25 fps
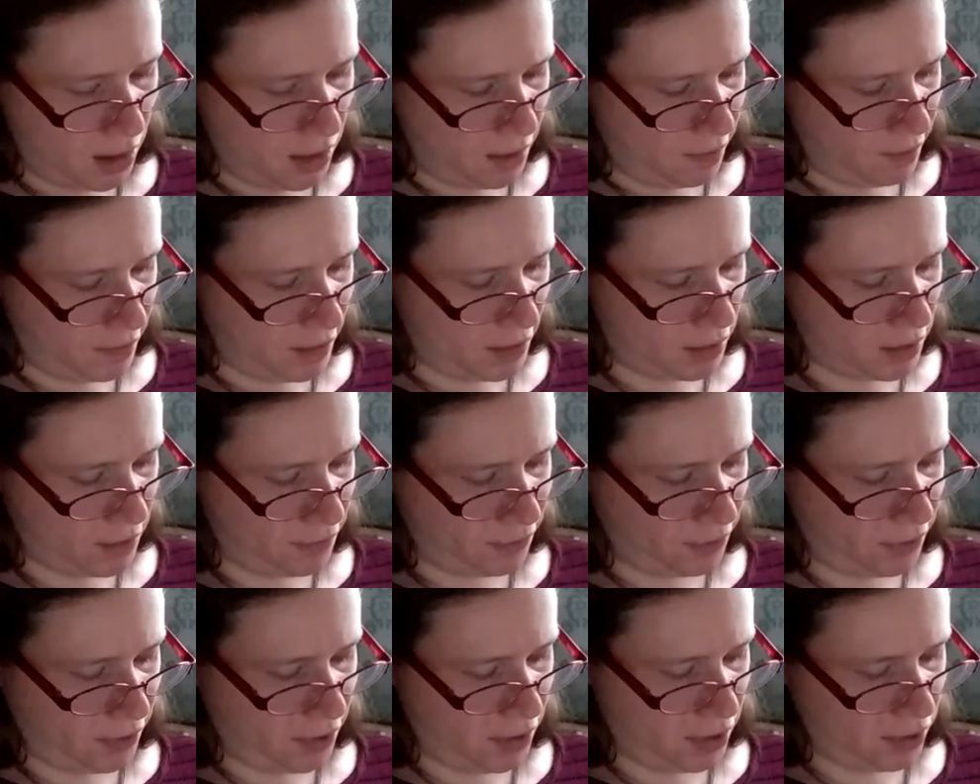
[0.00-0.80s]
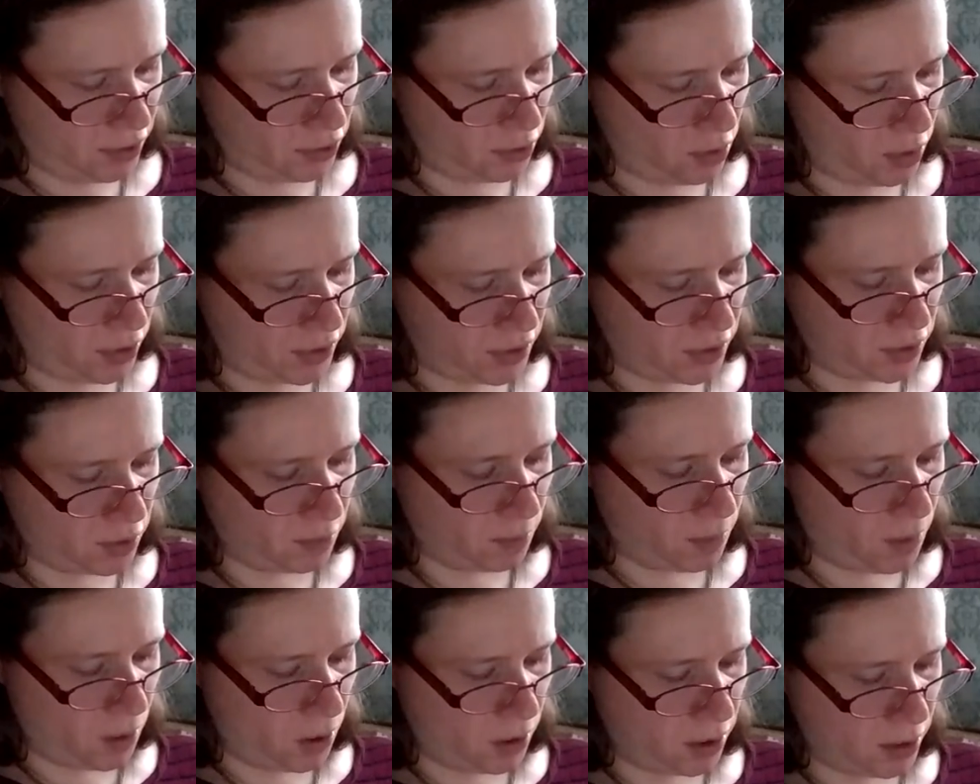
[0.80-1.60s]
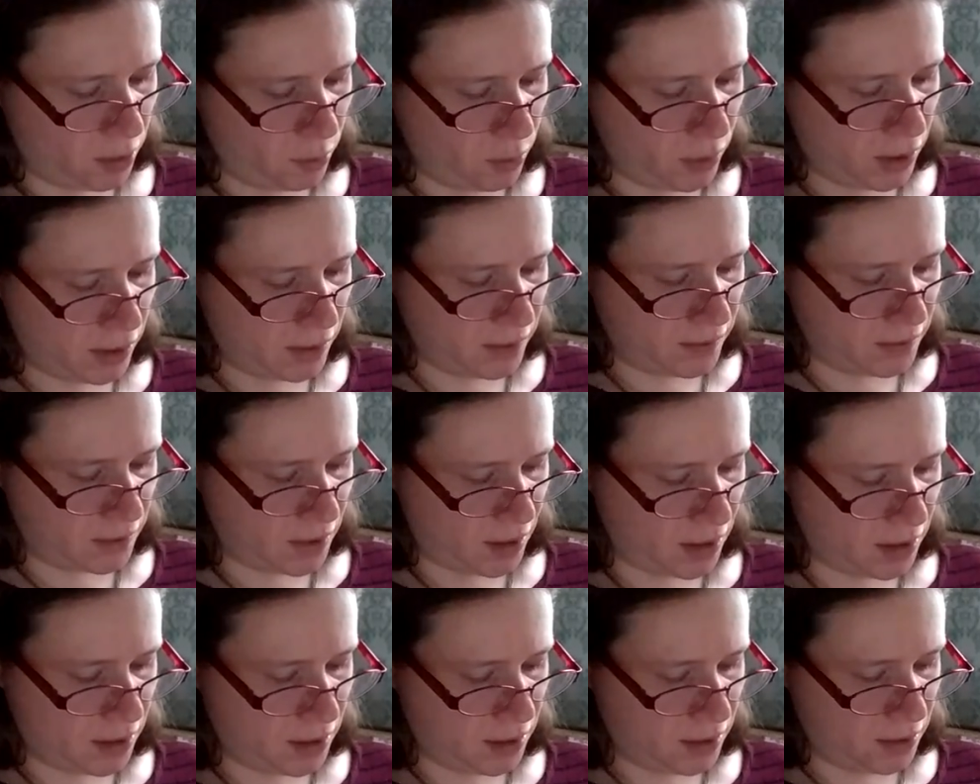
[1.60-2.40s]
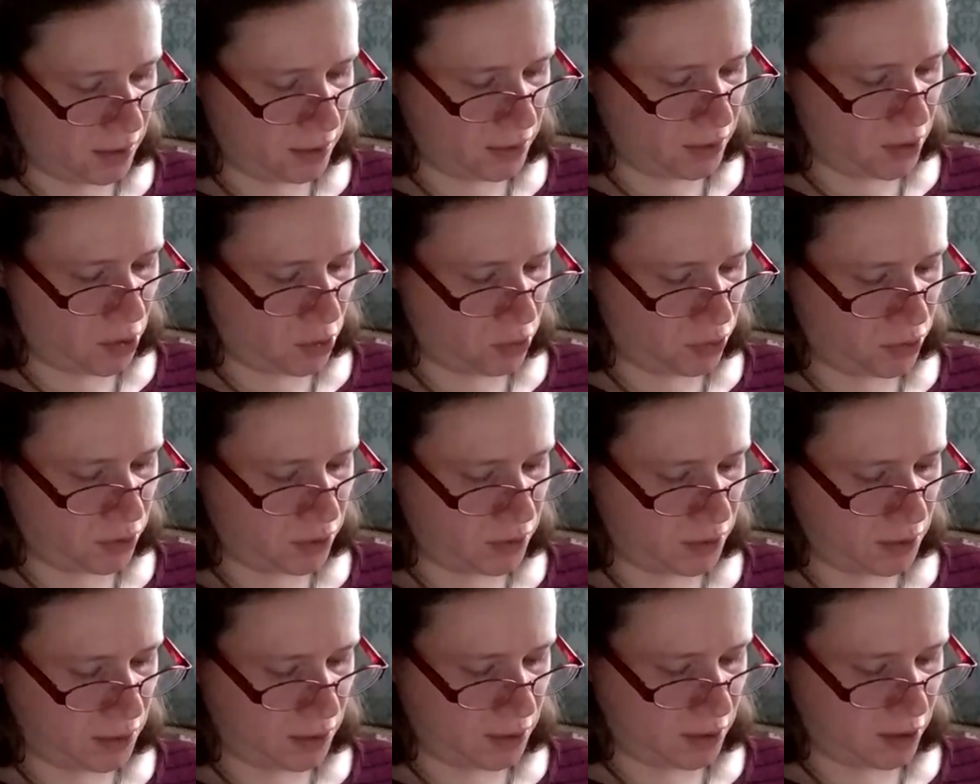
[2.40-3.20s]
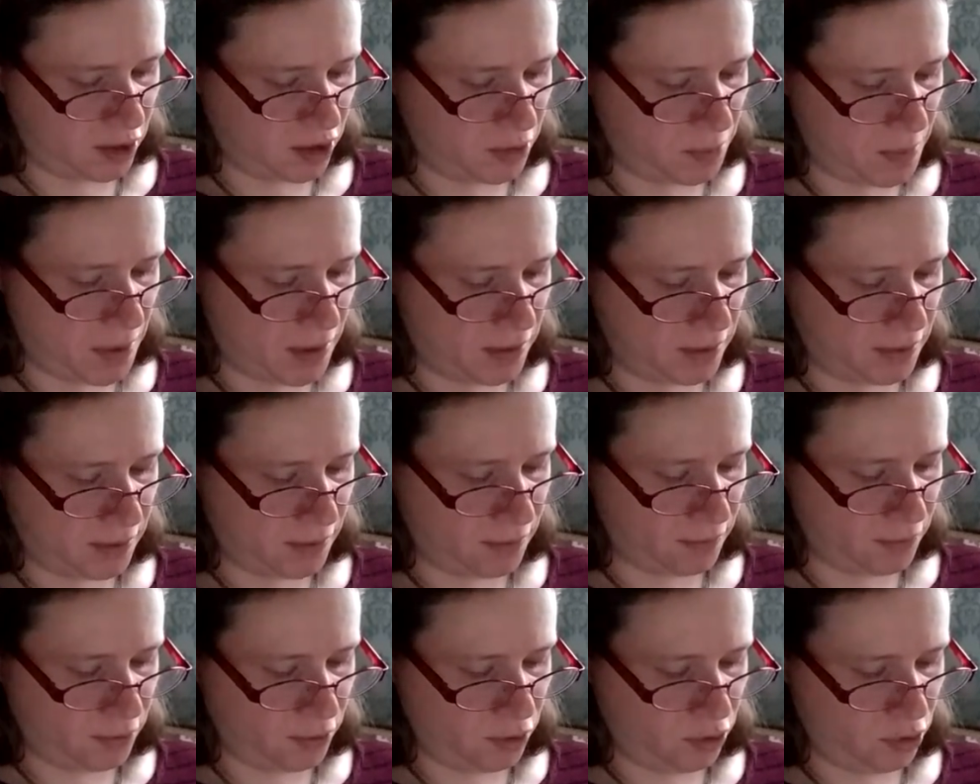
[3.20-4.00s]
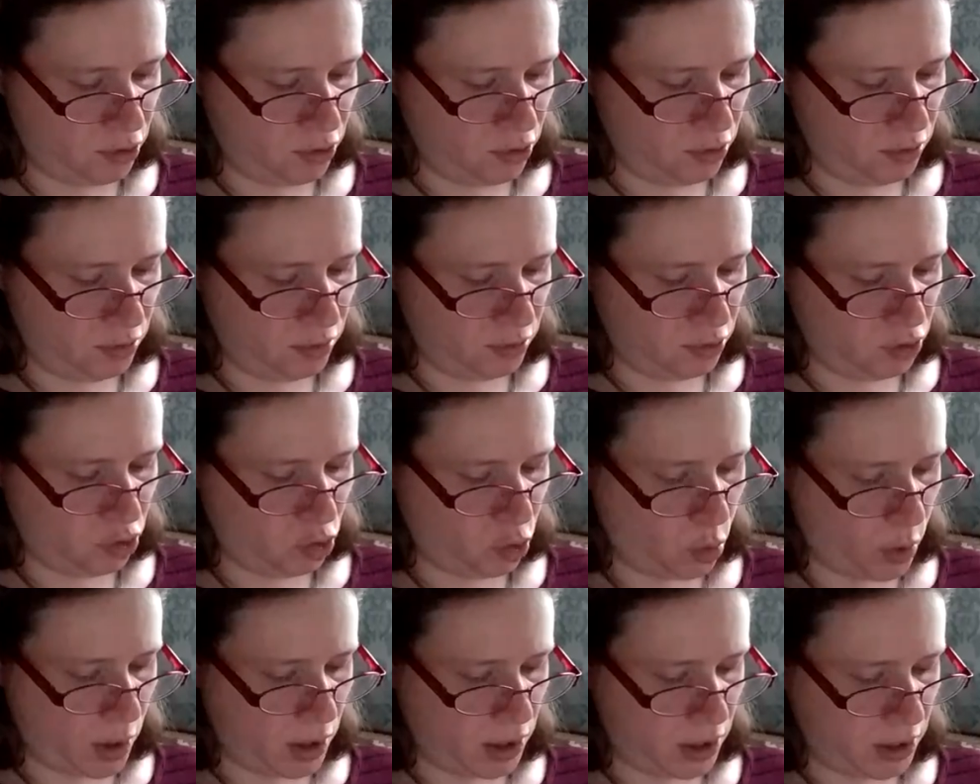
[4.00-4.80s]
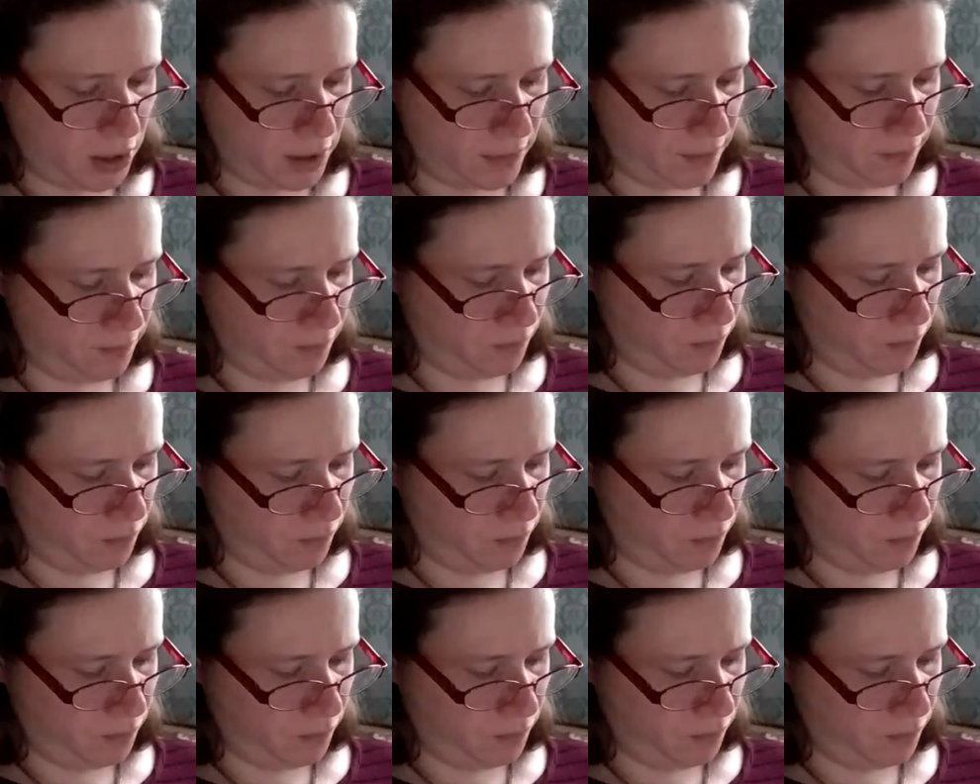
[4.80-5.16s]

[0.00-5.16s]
They left his horse at the barn and went inside his hostess's expansive dwelling.